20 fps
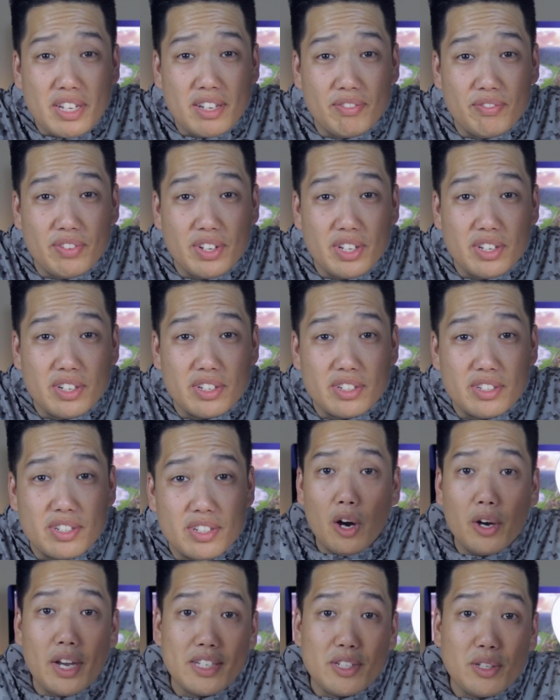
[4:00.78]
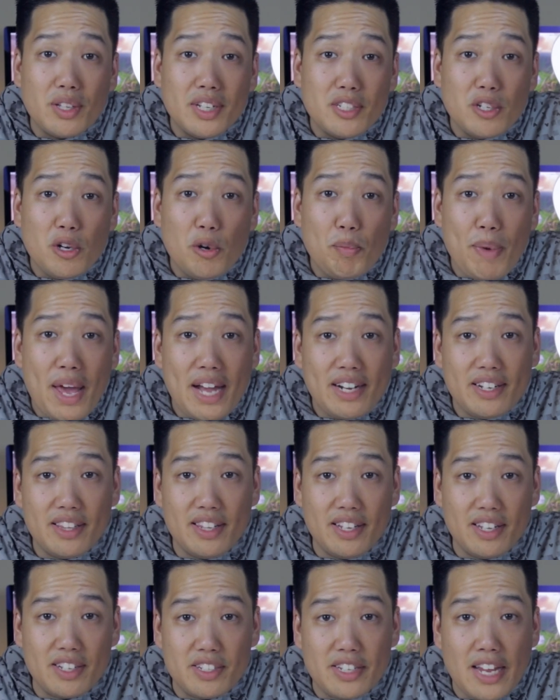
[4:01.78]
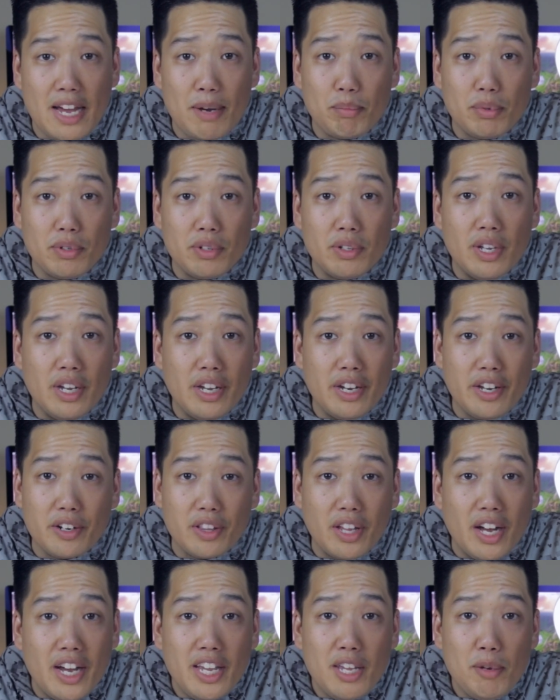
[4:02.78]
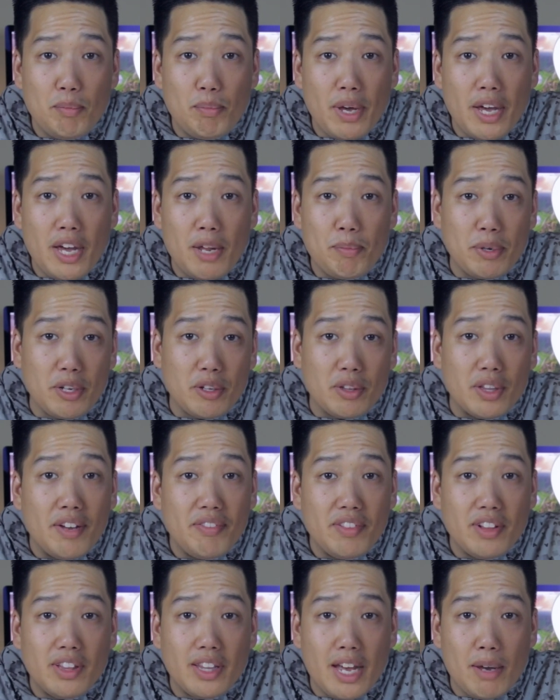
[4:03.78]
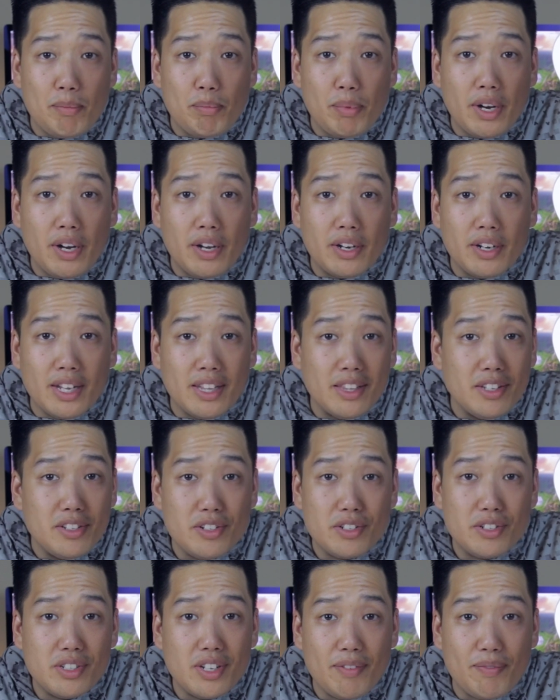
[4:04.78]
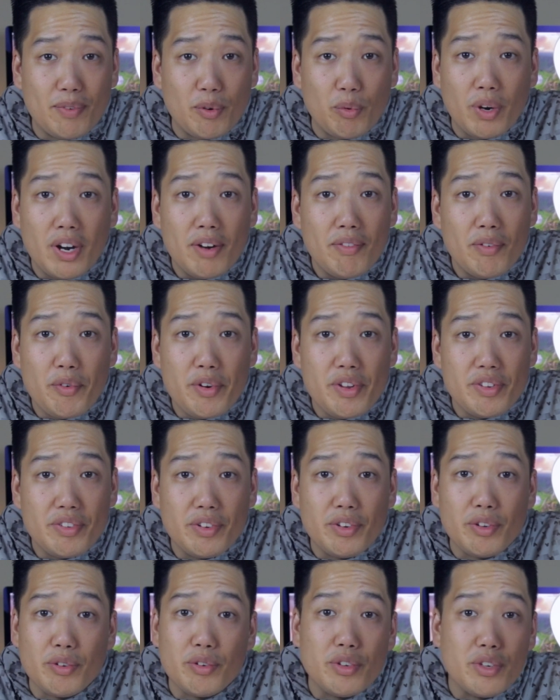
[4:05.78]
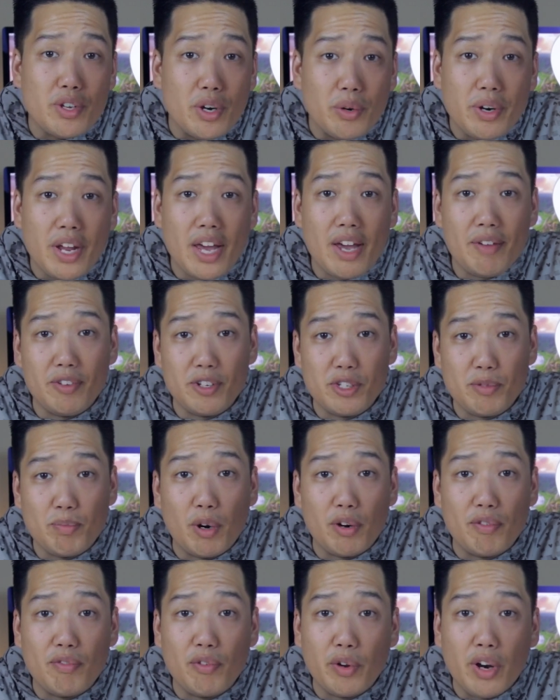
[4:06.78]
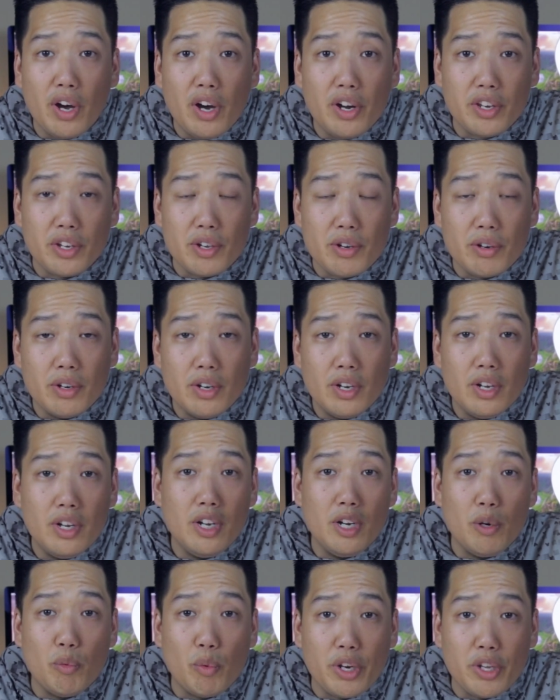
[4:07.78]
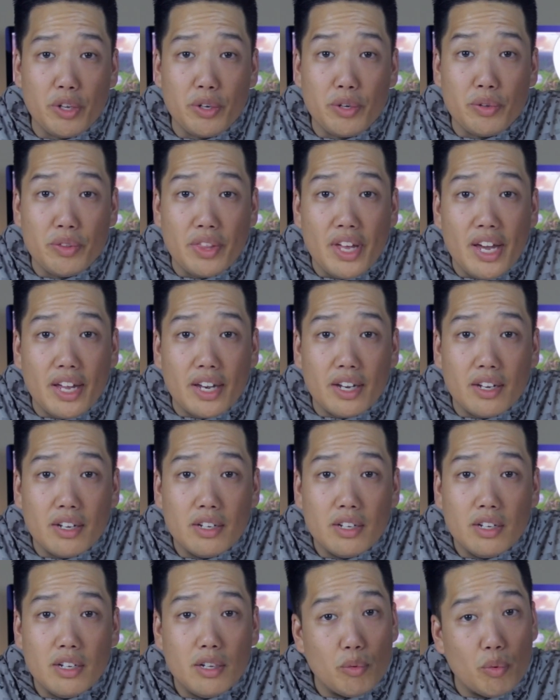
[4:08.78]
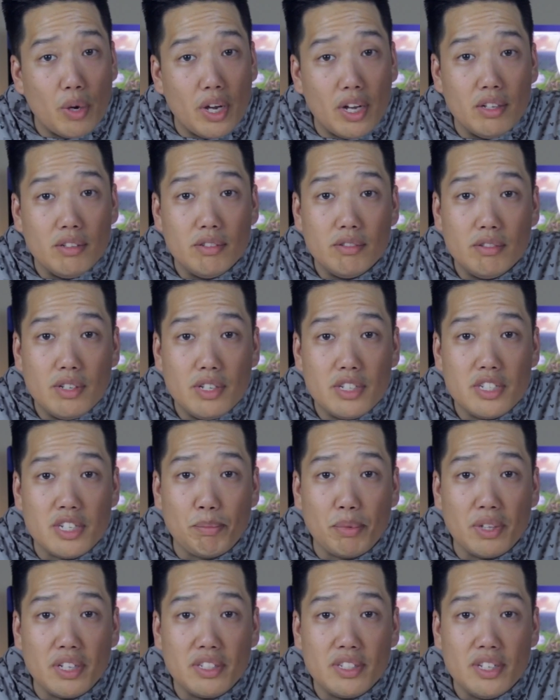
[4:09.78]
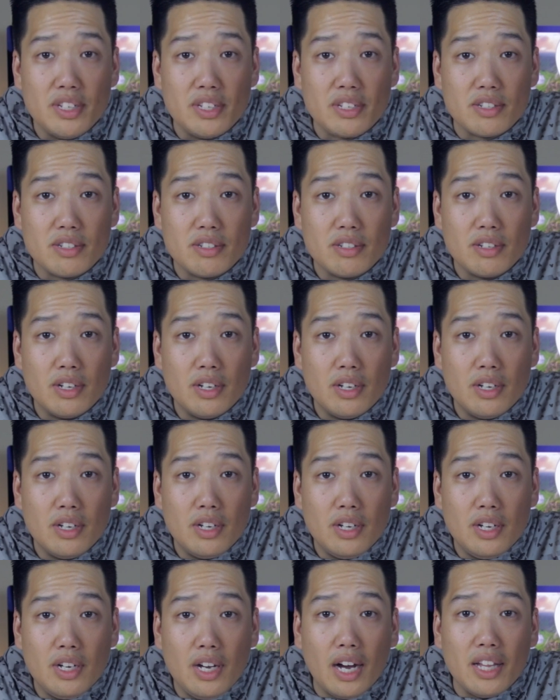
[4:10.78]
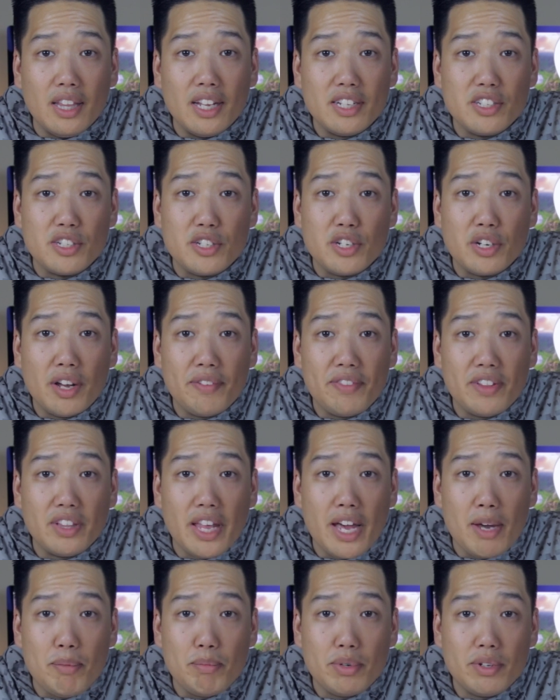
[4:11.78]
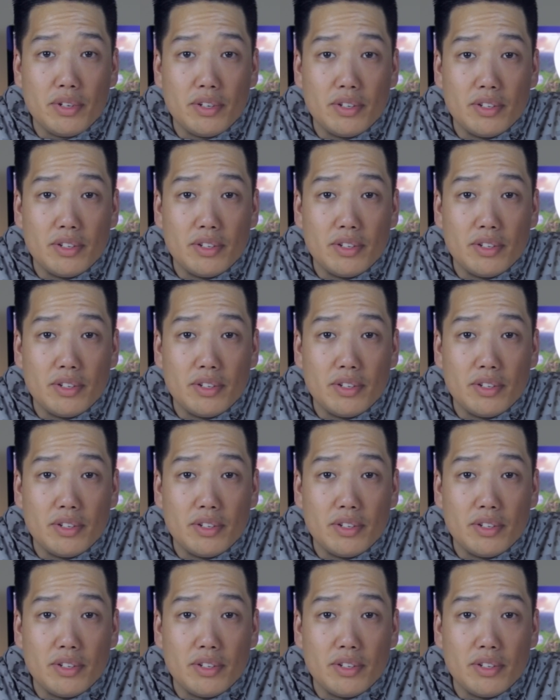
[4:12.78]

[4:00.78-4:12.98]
convenient. Okay, so let's go back to the example. You're lying in bed, but you left the lamp on, and let's just say for whatever reason you don't have your smartphone on you. What do you do then? Well, simple as this. Alexa, turn off the lamp.